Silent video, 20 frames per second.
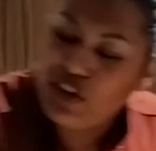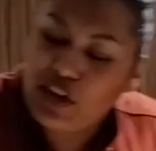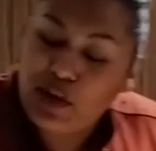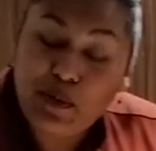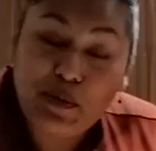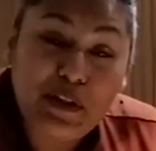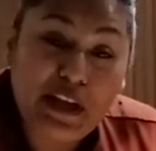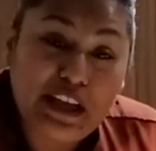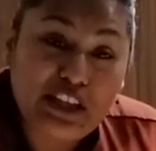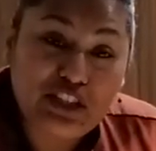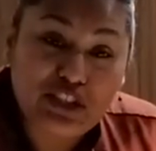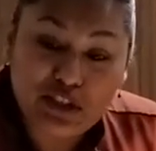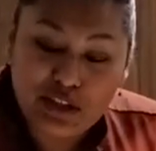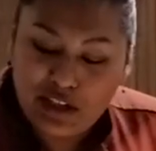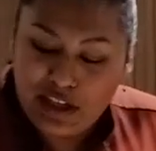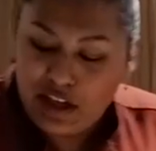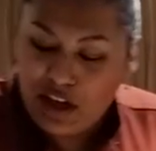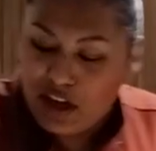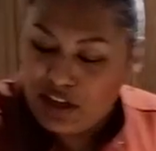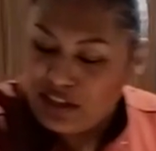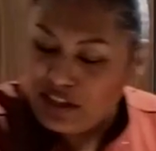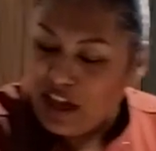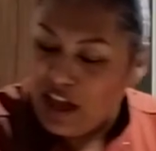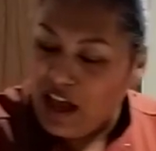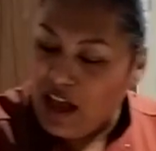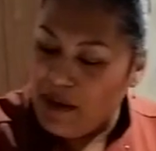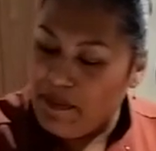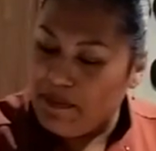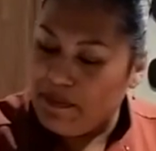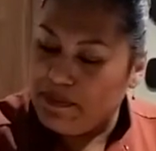gonna place your lid on
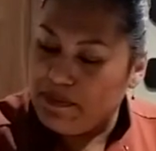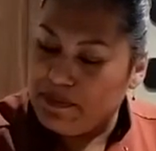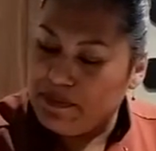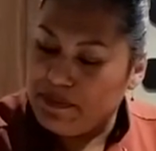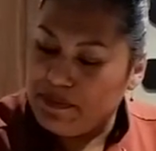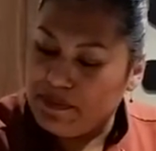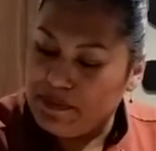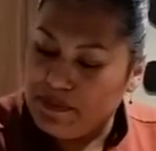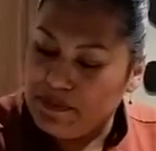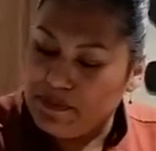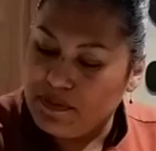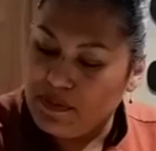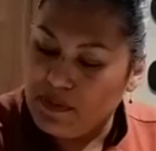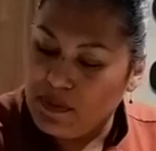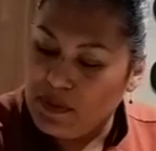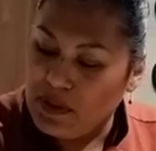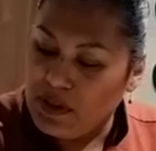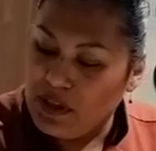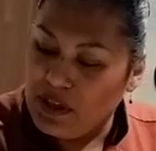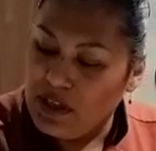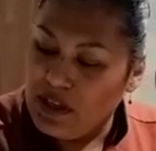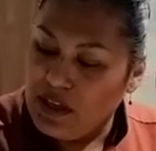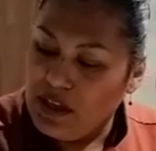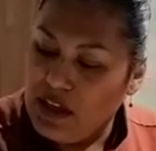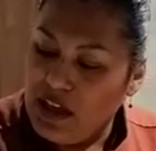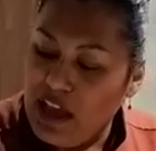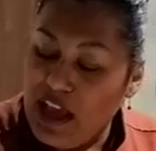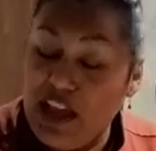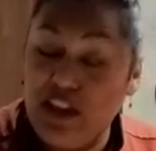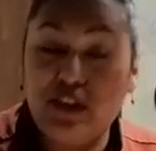top.
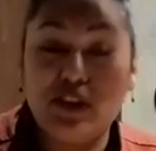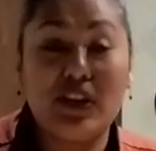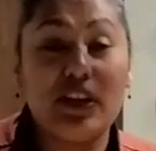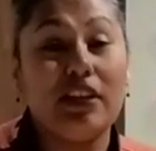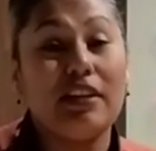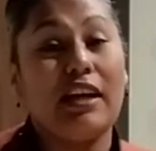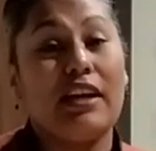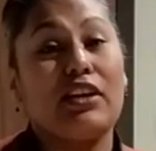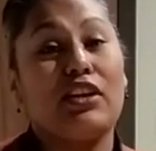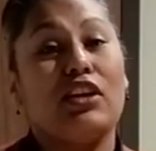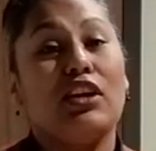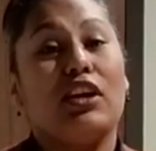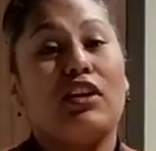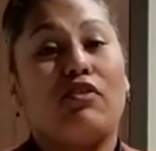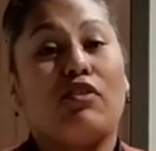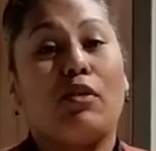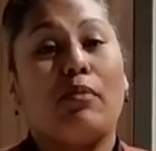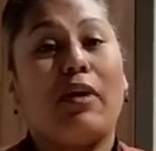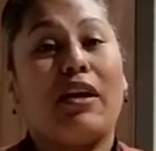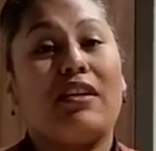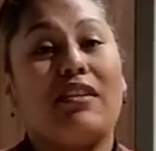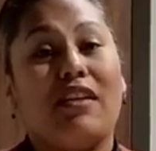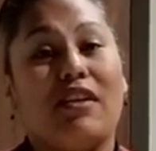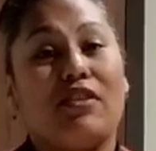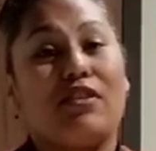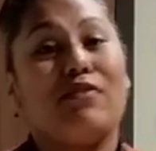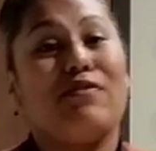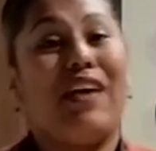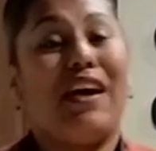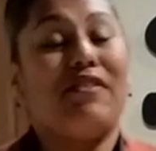And you're gonna let it cook for about
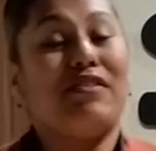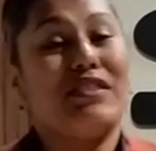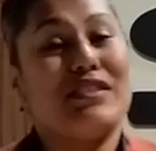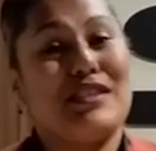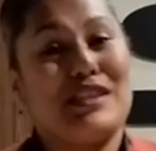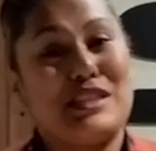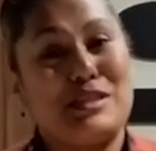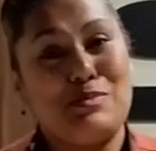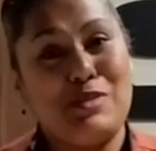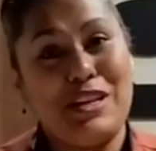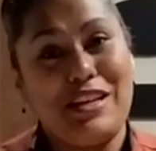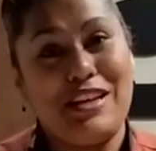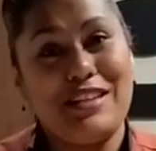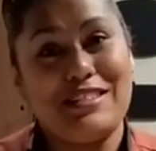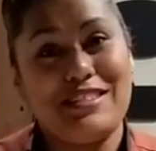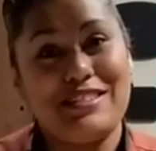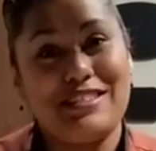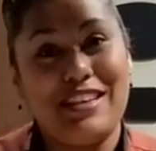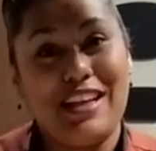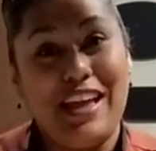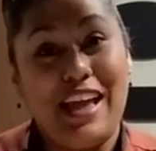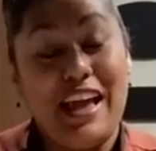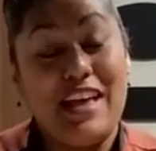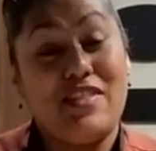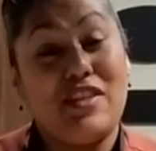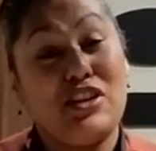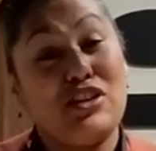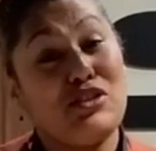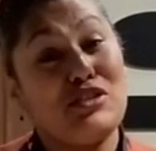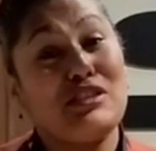another 5 to 6 minutes,
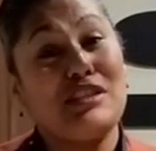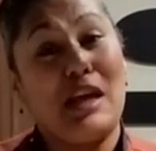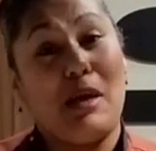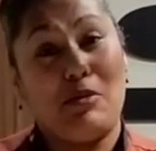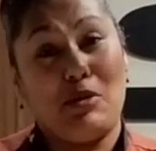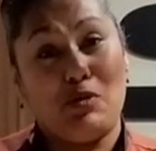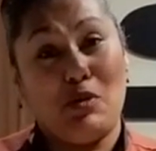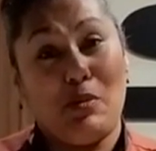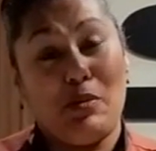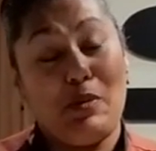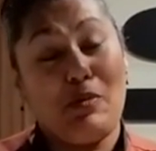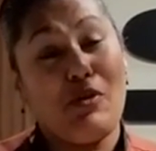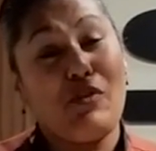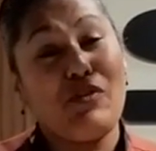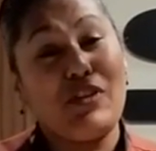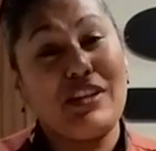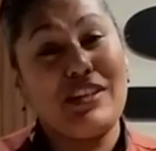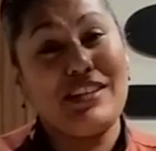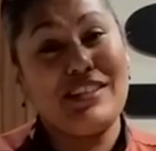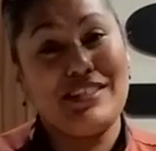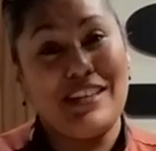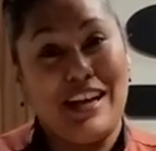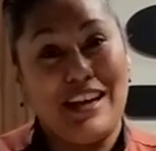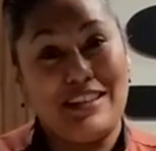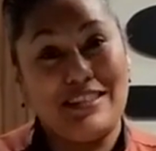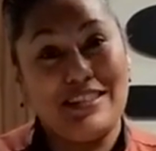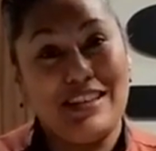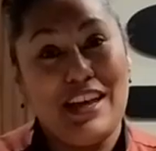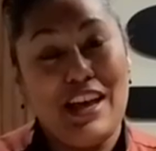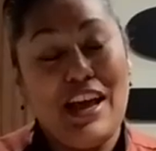and then your salmon will be perfectly
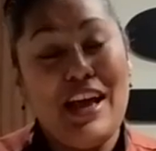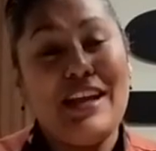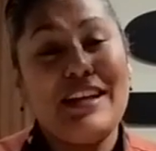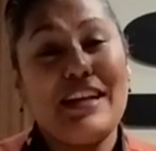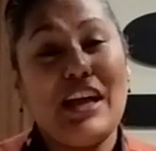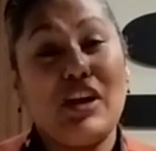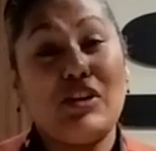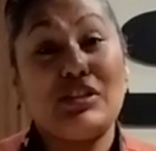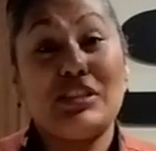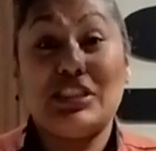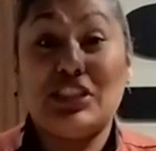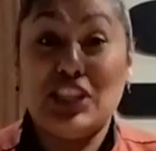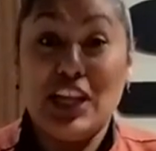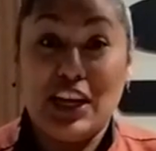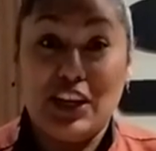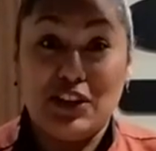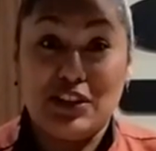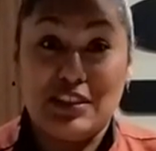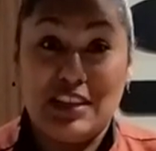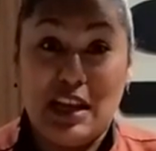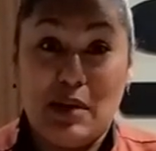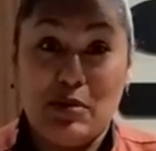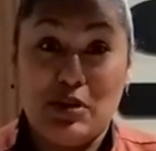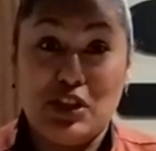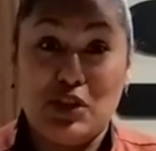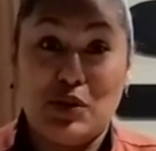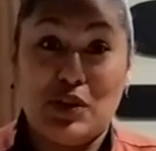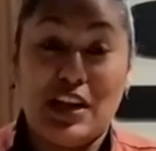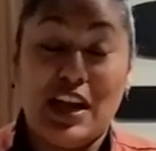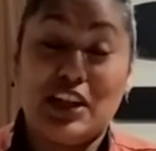done. Now, to check your
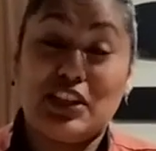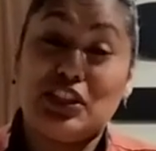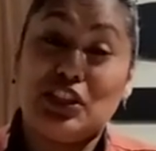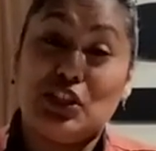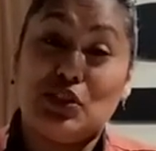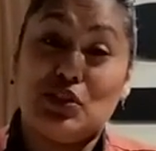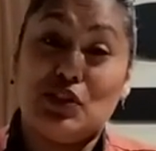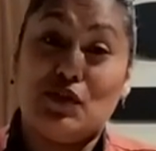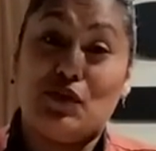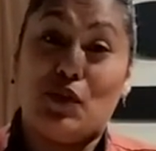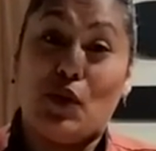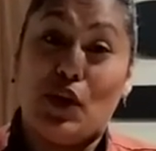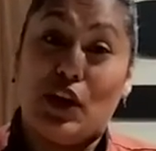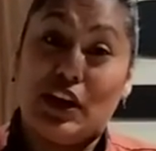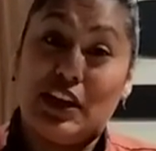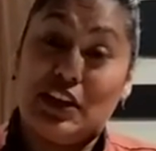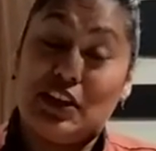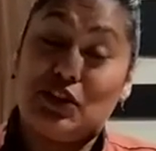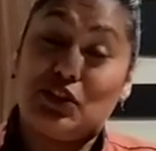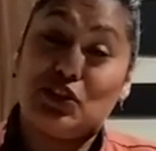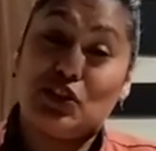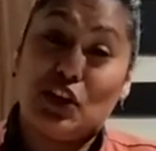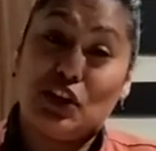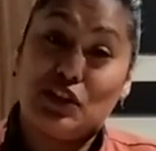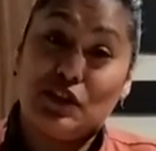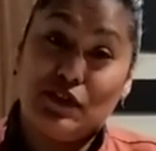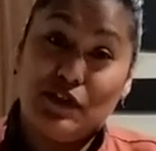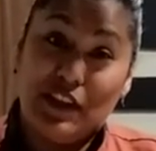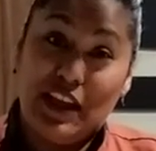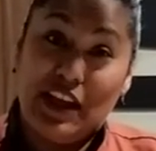salmon, you can actually use a fork and it'll start
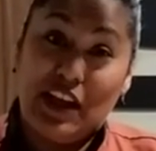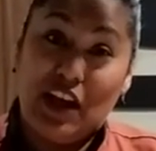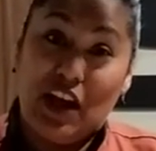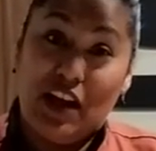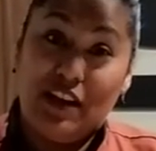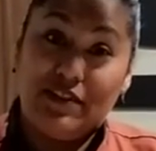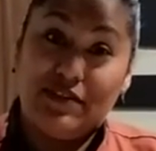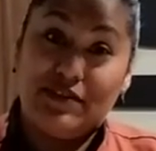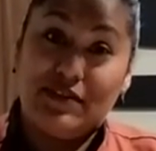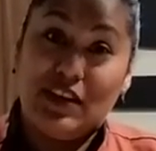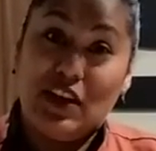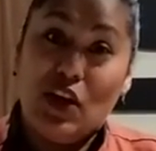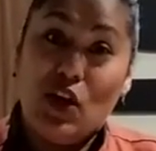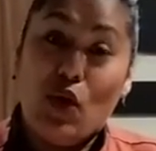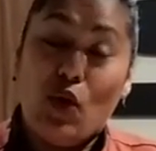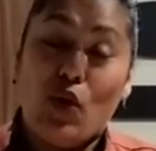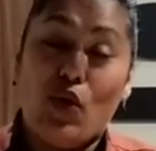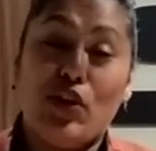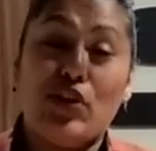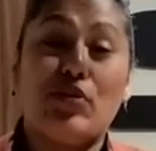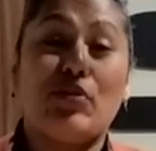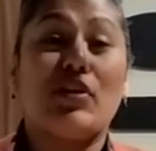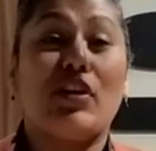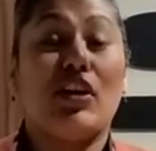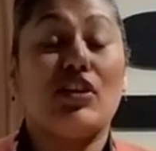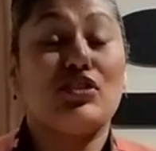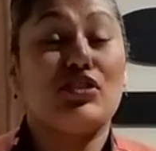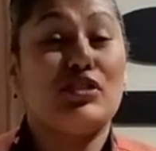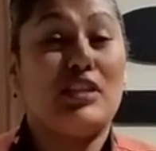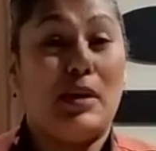to flake off, or you can
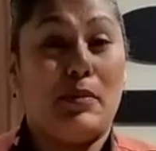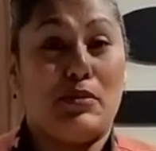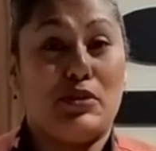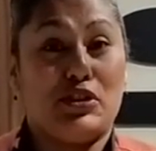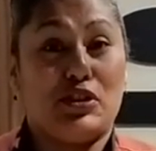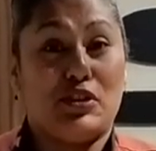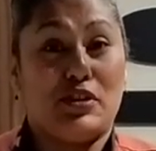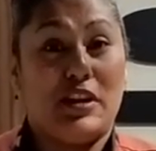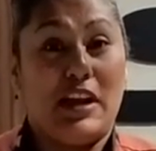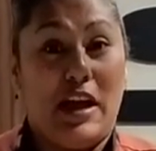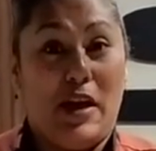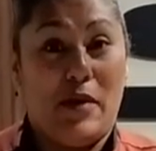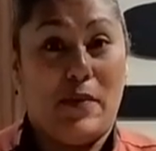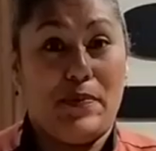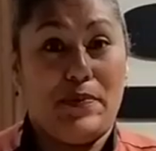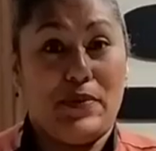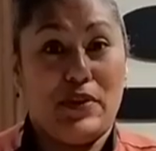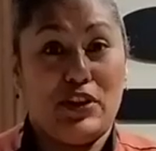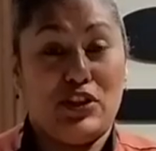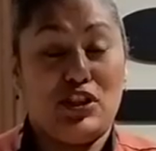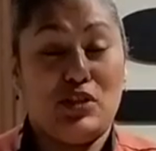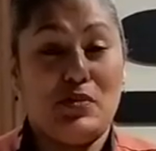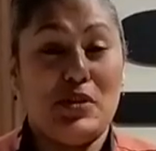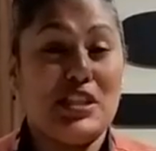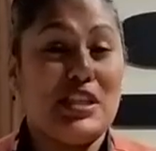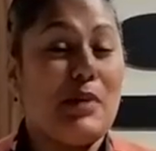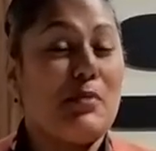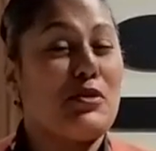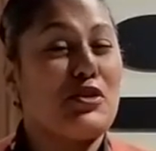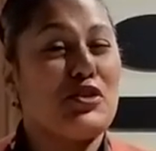also temperature it out. It should be
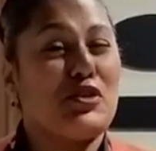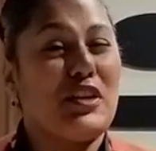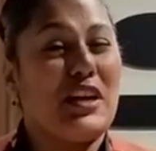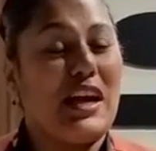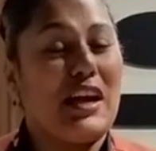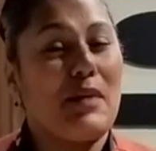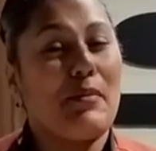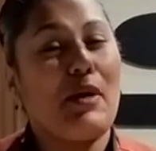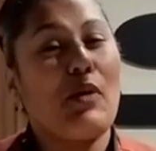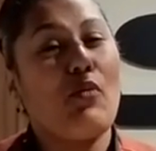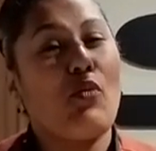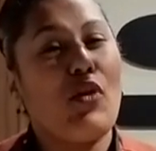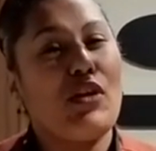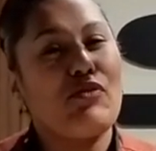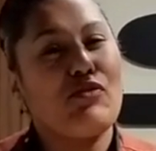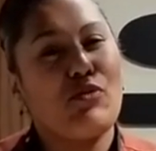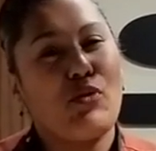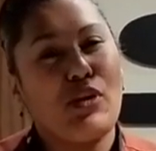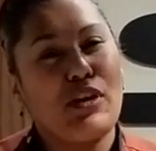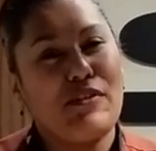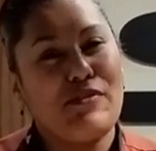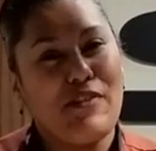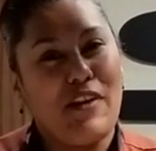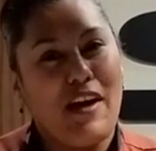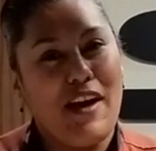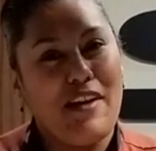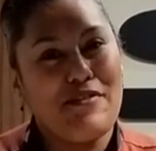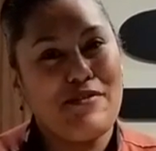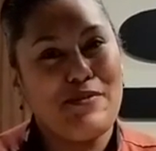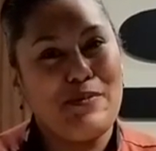temperaturing at about 145.